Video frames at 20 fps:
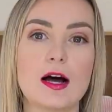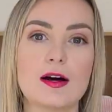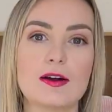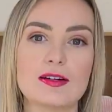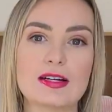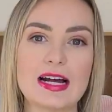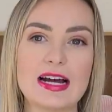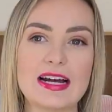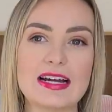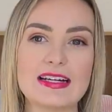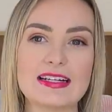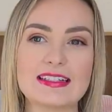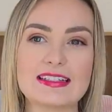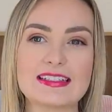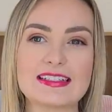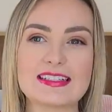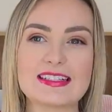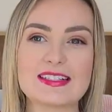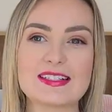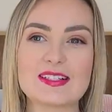Okay,
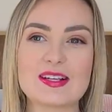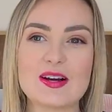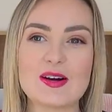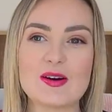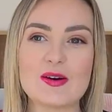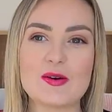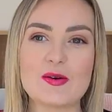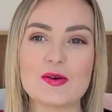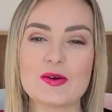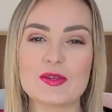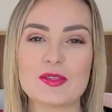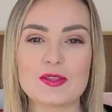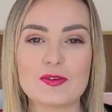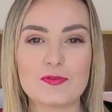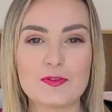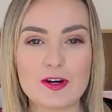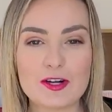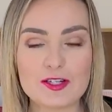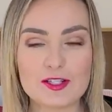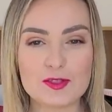so the
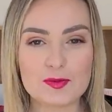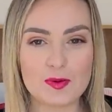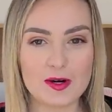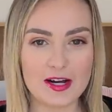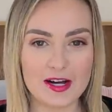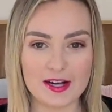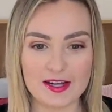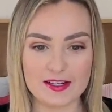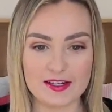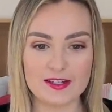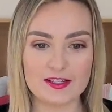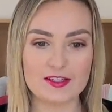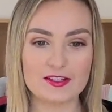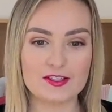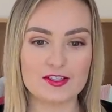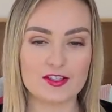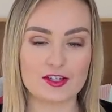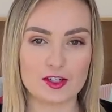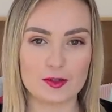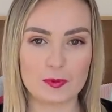first one
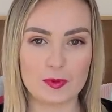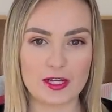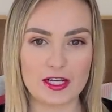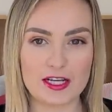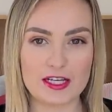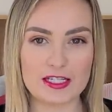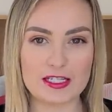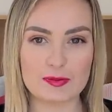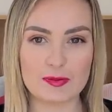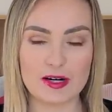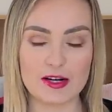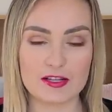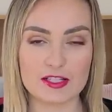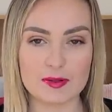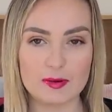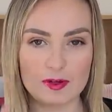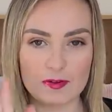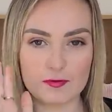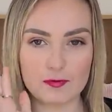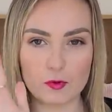took place when I was
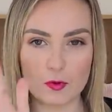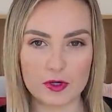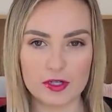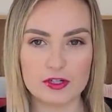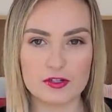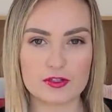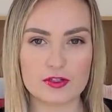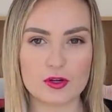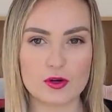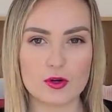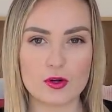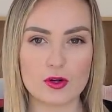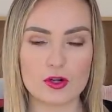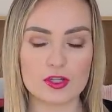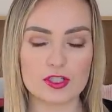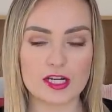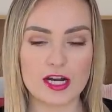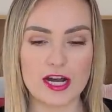about 4 years old,